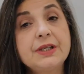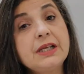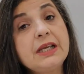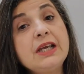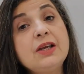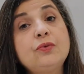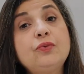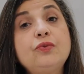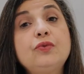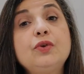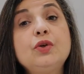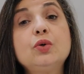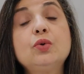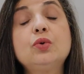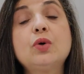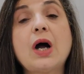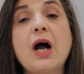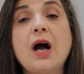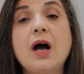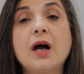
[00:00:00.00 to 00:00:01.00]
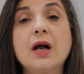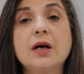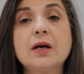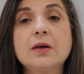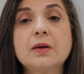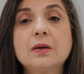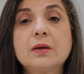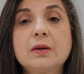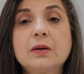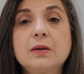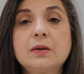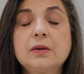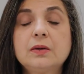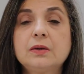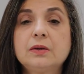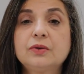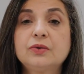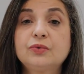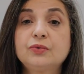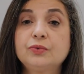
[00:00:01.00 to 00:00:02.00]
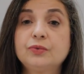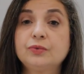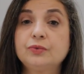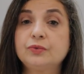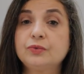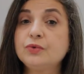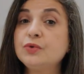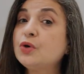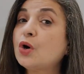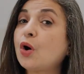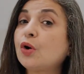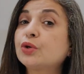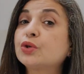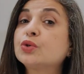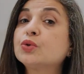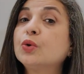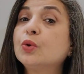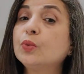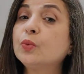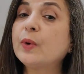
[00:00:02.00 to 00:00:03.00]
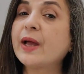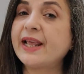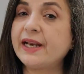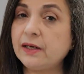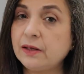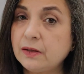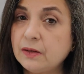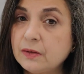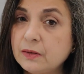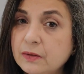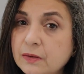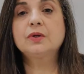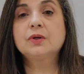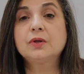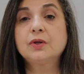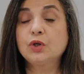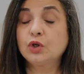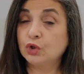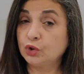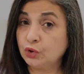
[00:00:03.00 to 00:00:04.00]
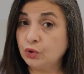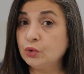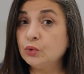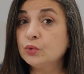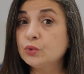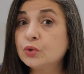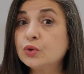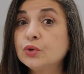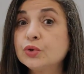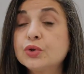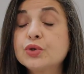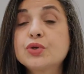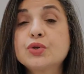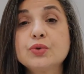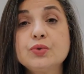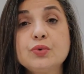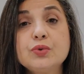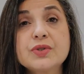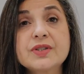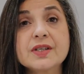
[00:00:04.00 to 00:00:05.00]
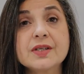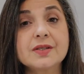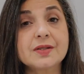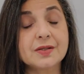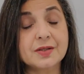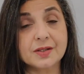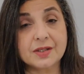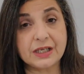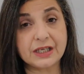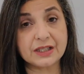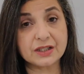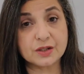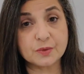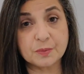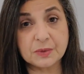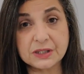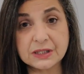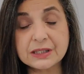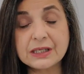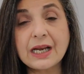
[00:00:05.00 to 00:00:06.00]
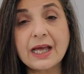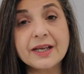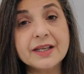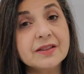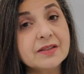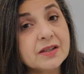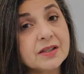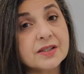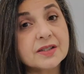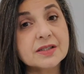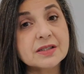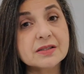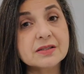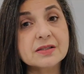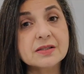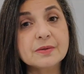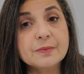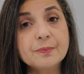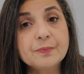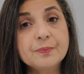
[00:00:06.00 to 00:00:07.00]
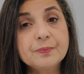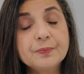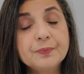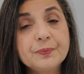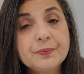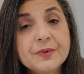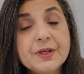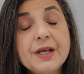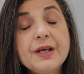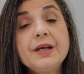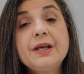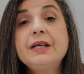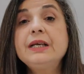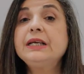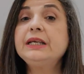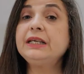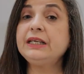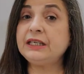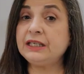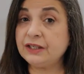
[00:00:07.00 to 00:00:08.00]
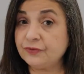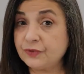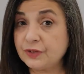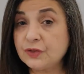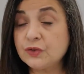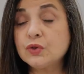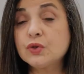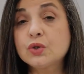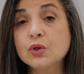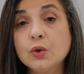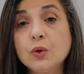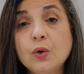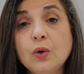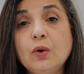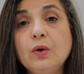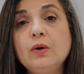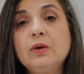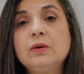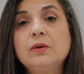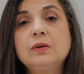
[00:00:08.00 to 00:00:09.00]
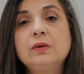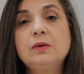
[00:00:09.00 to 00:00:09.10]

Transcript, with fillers: If you are not well, you could choose a statement like this. Even though